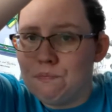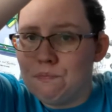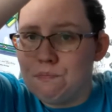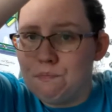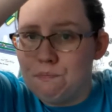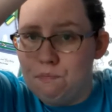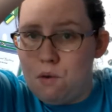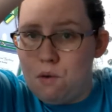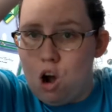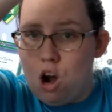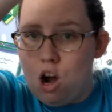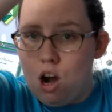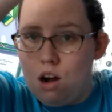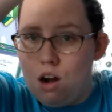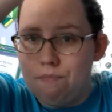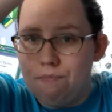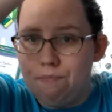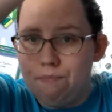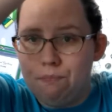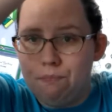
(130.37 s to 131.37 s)

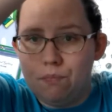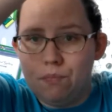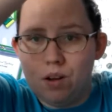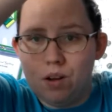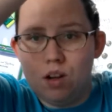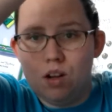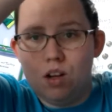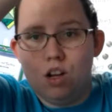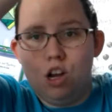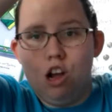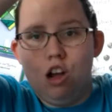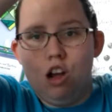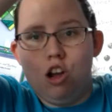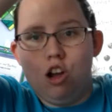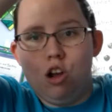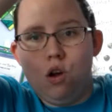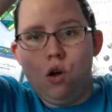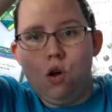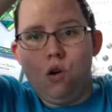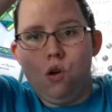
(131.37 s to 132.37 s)
mom,
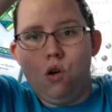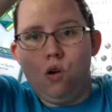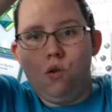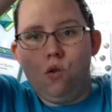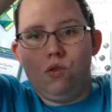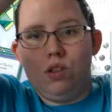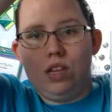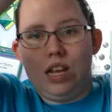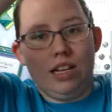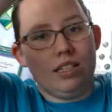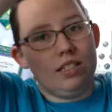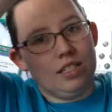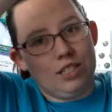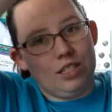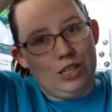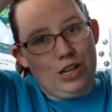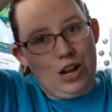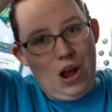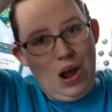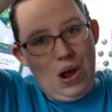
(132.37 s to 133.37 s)
who doesn't
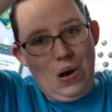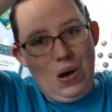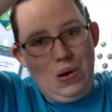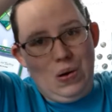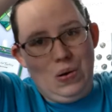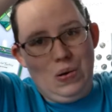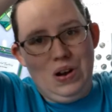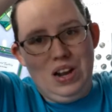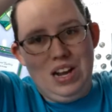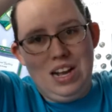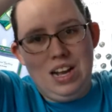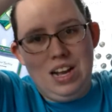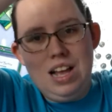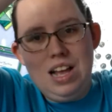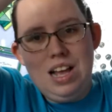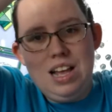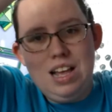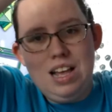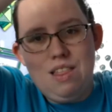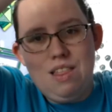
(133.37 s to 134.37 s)
know
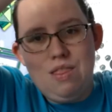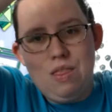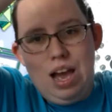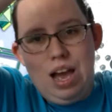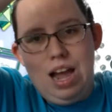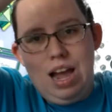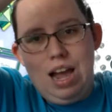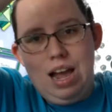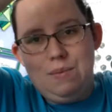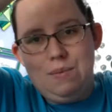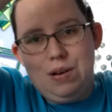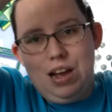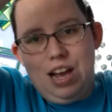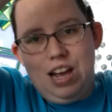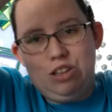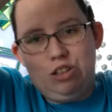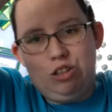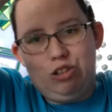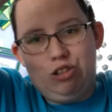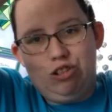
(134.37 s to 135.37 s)
that I'm
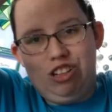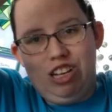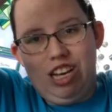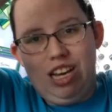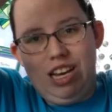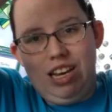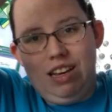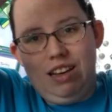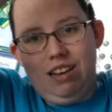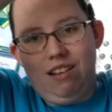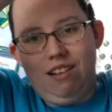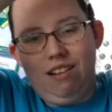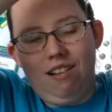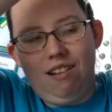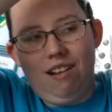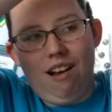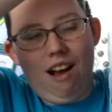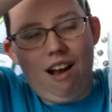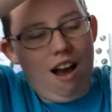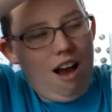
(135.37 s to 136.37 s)
actually
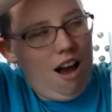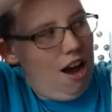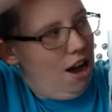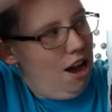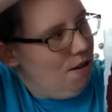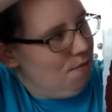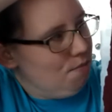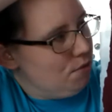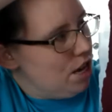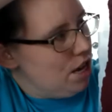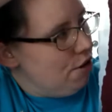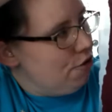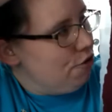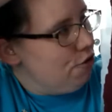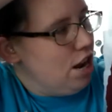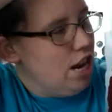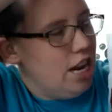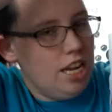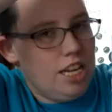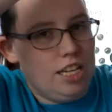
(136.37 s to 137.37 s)
getting
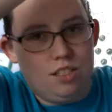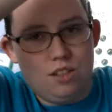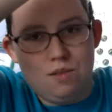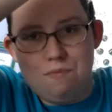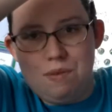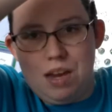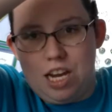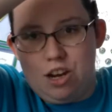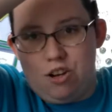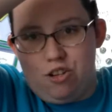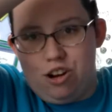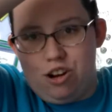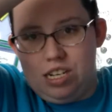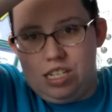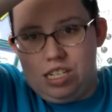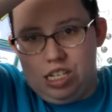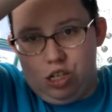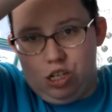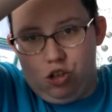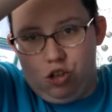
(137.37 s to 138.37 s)
ready to make her a
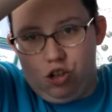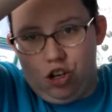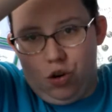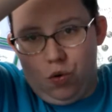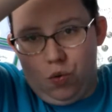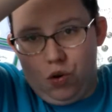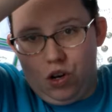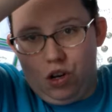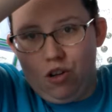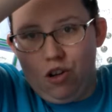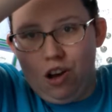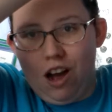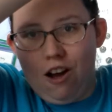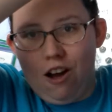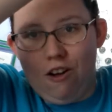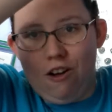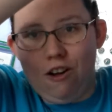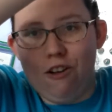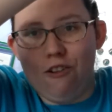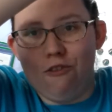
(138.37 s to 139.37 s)
t-shirt quilt
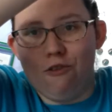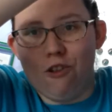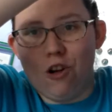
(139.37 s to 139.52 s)
of